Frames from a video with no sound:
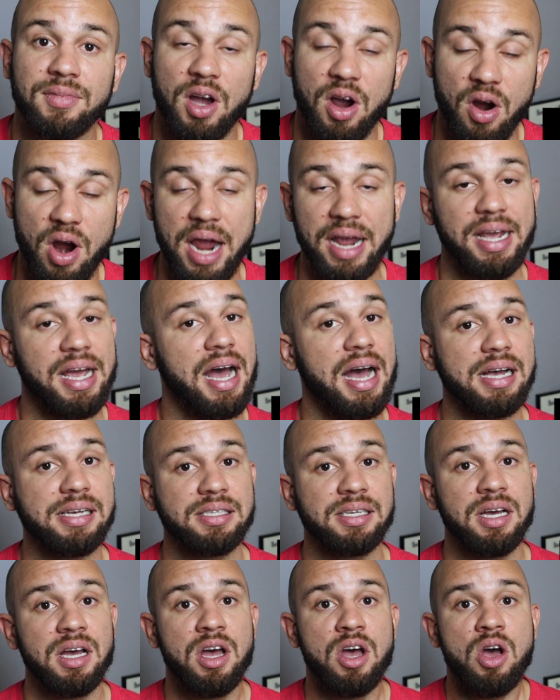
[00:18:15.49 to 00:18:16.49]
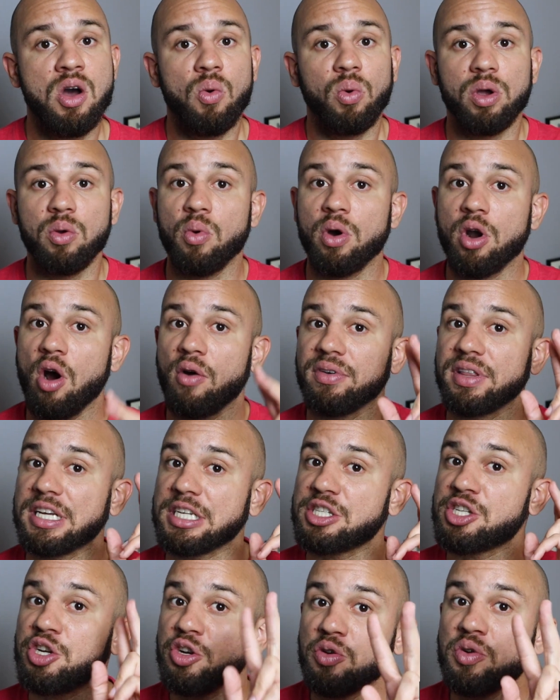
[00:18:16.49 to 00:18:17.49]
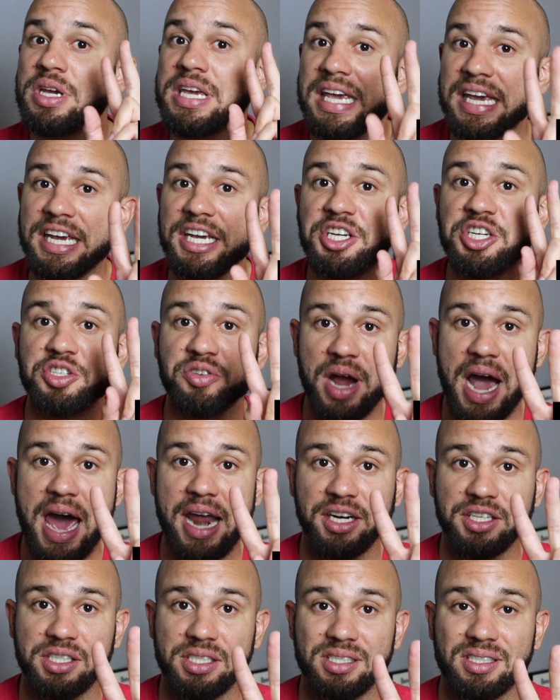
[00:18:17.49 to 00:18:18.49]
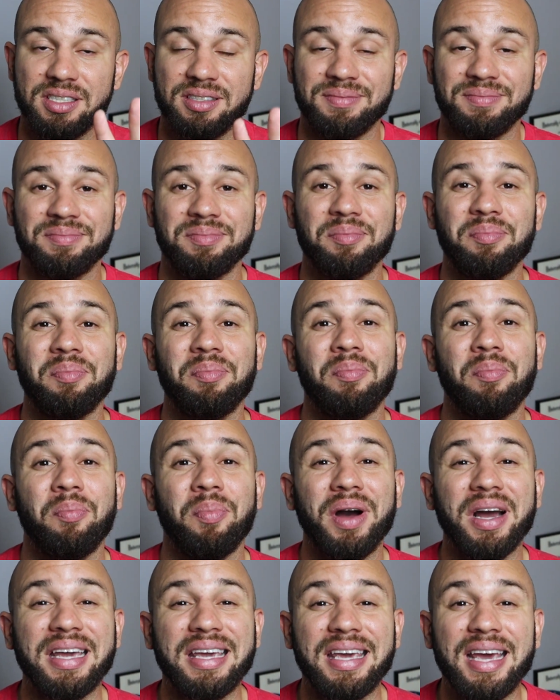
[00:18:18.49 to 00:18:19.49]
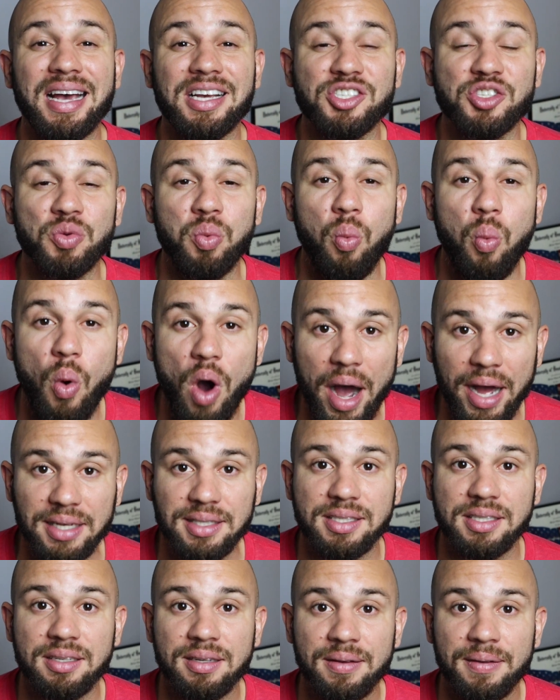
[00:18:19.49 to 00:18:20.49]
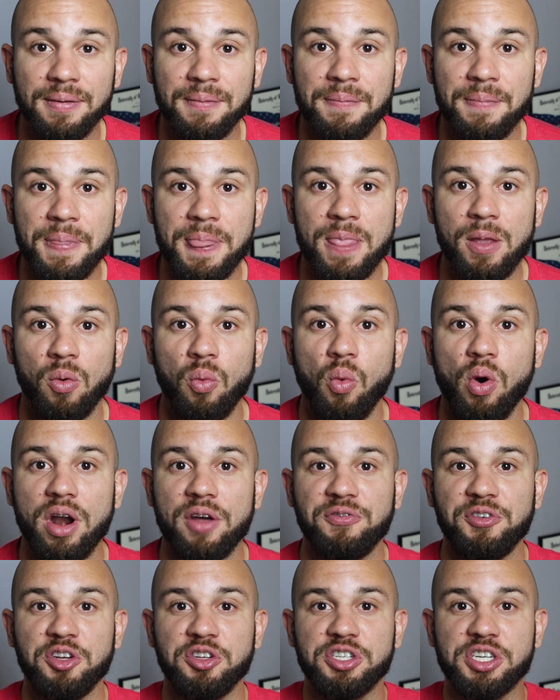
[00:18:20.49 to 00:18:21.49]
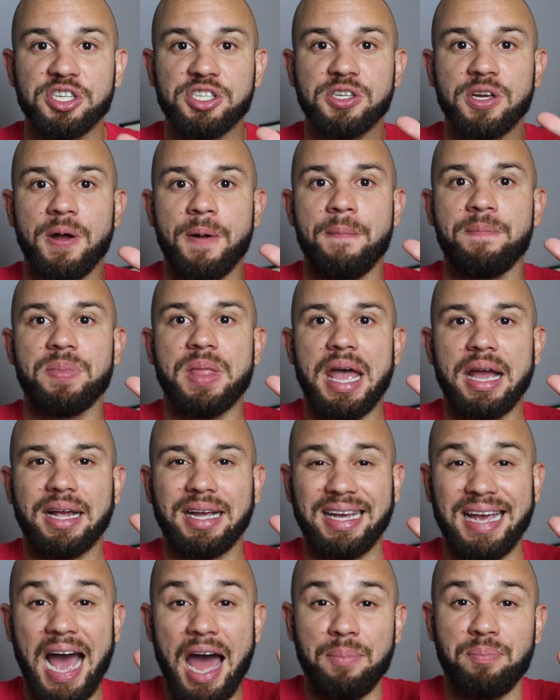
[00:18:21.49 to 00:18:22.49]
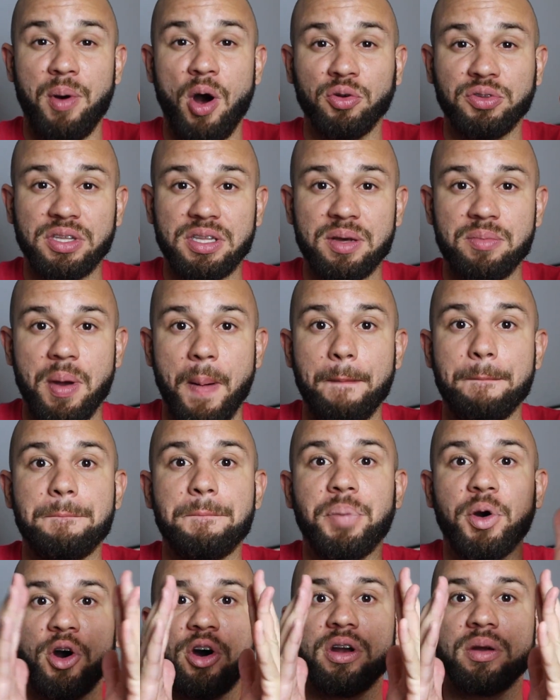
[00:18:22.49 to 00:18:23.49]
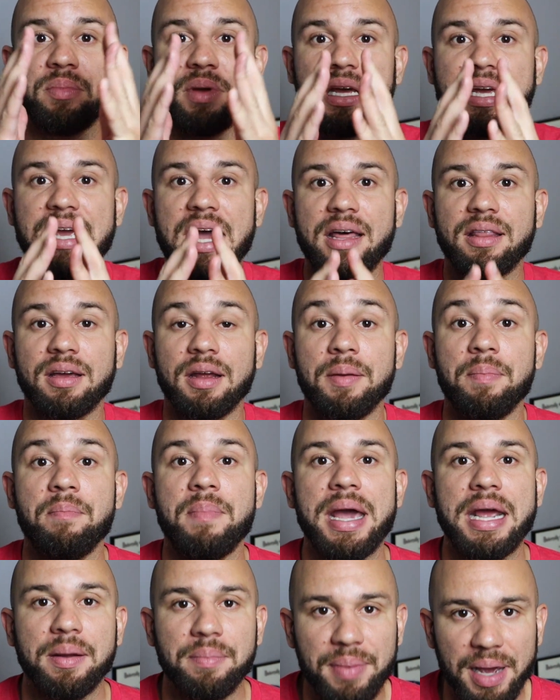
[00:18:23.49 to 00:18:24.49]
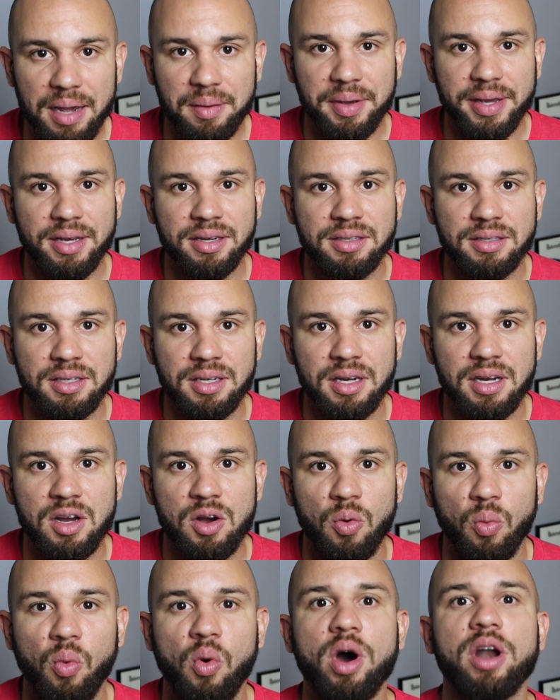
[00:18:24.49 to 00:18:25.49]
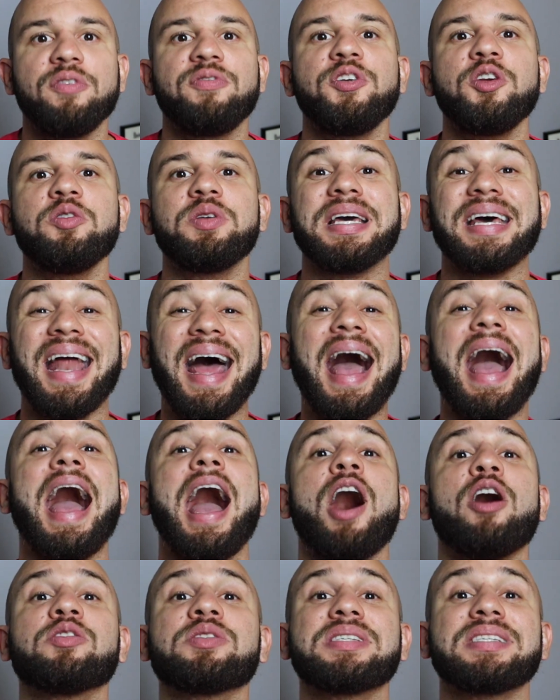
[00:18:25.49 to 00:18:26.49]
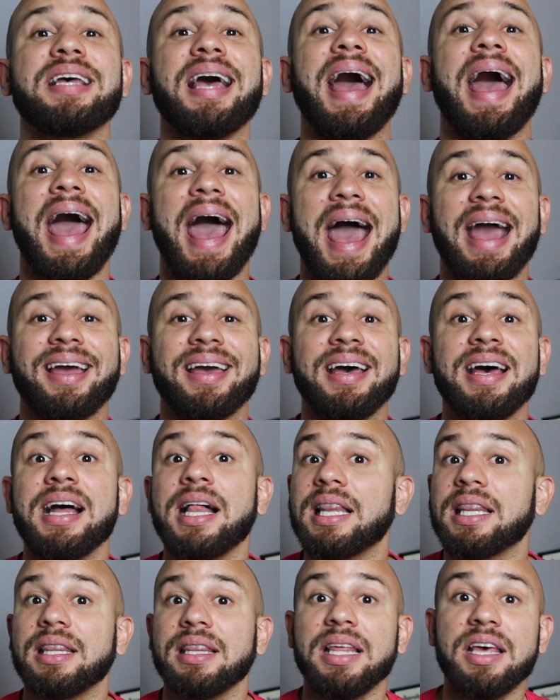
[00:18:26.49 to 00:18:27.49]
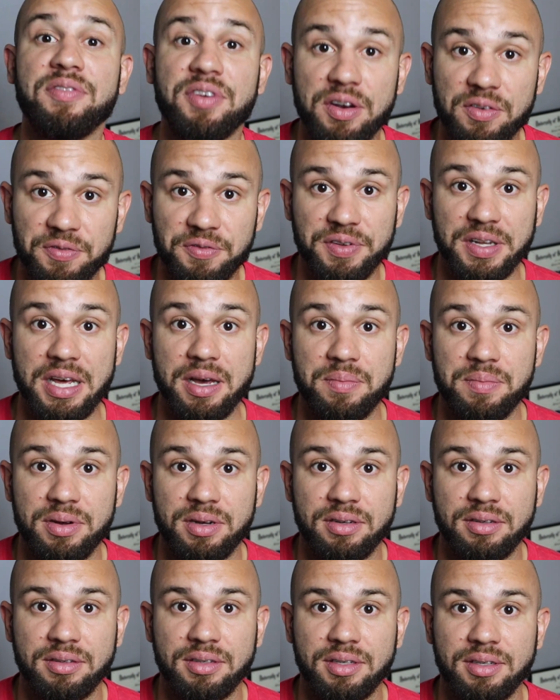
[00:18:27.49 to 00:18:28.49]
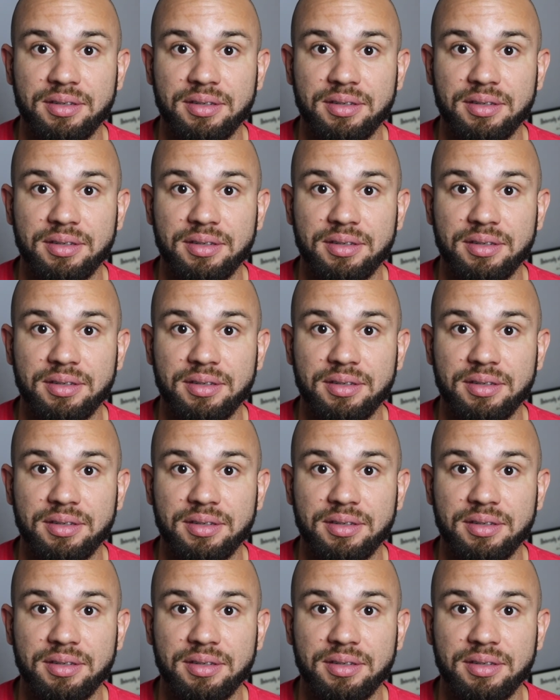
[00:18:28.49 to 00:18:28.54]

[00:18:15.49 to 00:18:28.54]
All right, guys. We went over the 2 key strategies, but guess what? What if you just got both of them and put them together and made a baby? What if you did a house hack live-in flip?